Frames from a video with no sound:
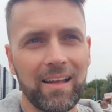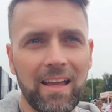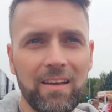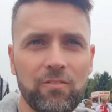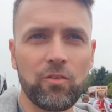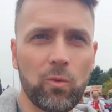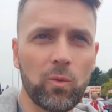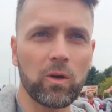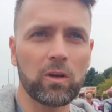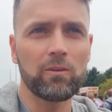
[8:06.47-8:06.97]

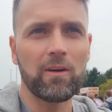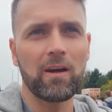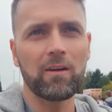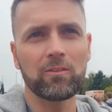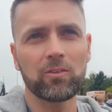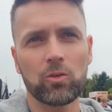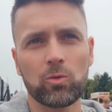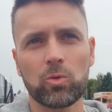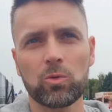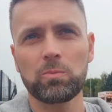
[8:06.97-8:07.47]
Everyone
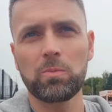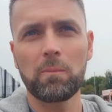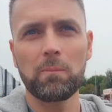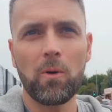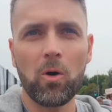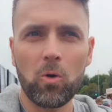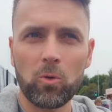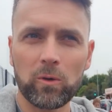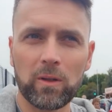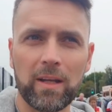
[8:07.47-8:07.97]
around us was
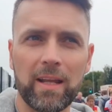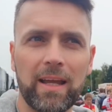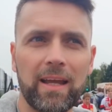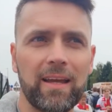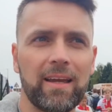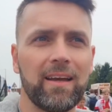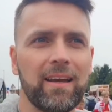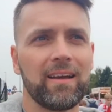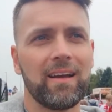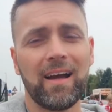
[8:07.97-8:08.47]
bemoaning
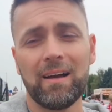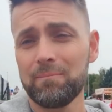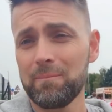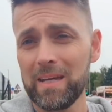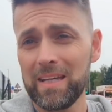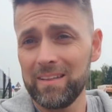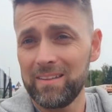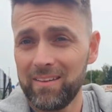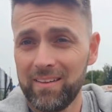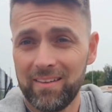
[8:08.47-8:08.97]
it.
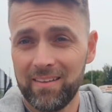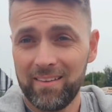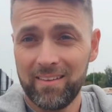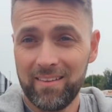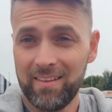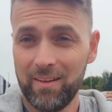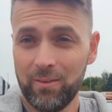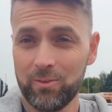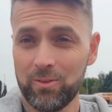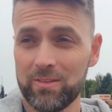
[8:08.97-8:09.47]
Me, it
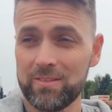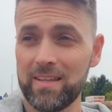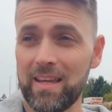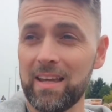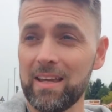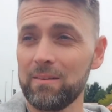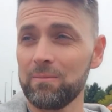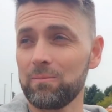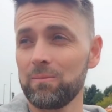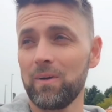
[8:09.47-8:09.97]
was the
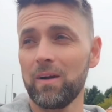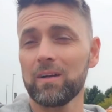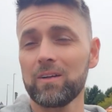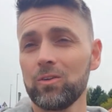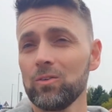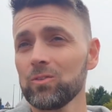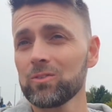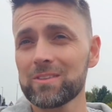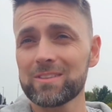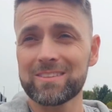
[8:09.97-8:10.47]
same. I
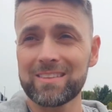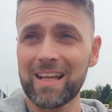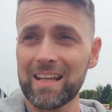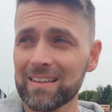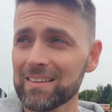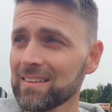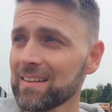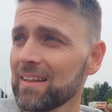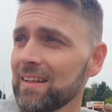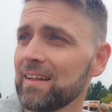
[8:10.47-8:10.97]
couldn't
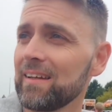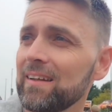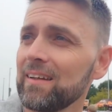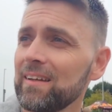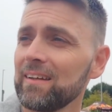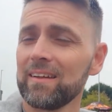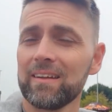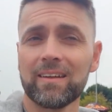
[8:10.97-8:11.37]
understand it.